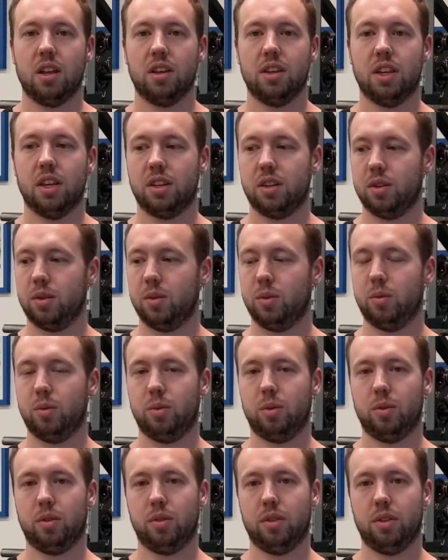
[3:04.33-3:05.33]
Did
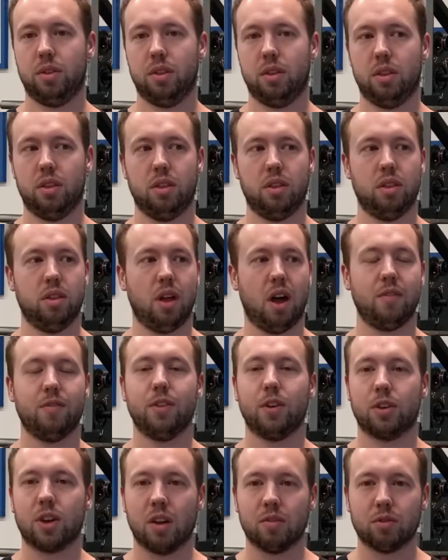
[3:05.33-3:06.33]
you not
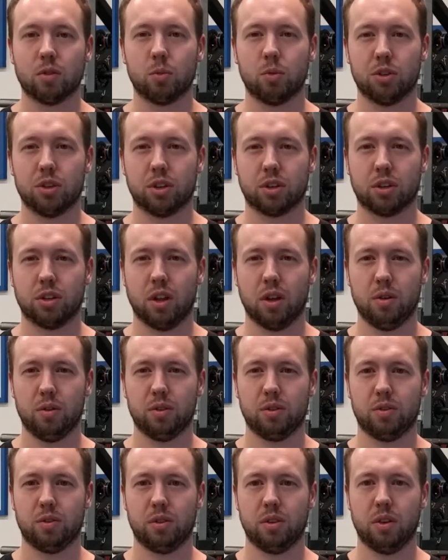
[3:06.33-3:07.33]
feel comfortable in your
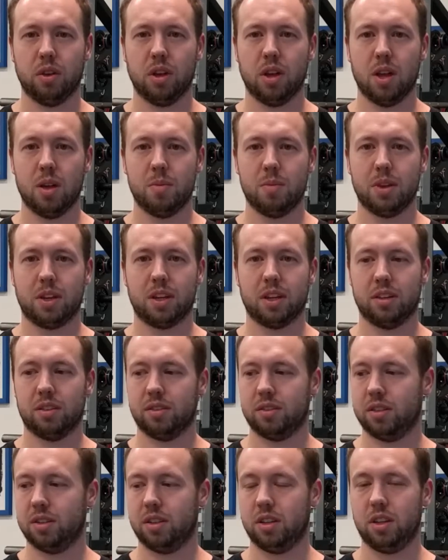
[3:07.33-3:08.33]
clothes
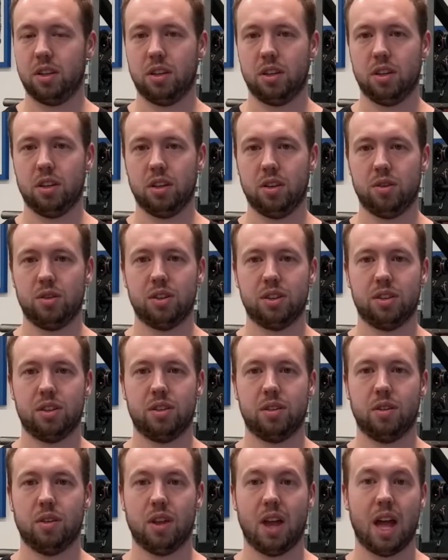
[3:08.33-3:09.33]
because you just
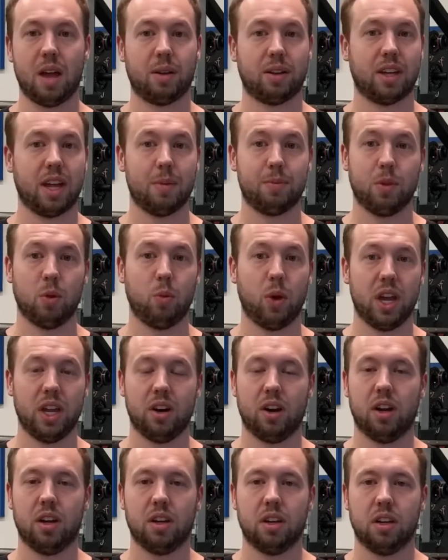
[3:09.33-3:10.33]
kept the weight
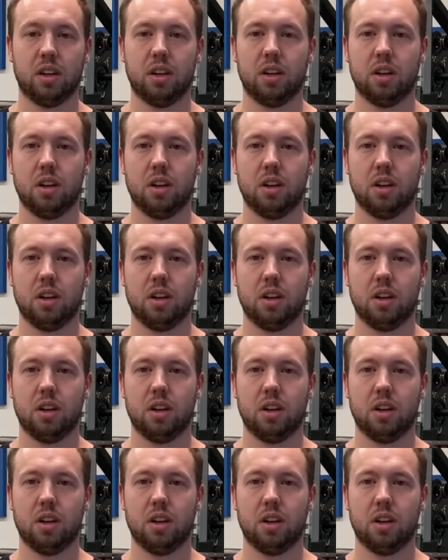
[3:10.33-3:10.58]
on?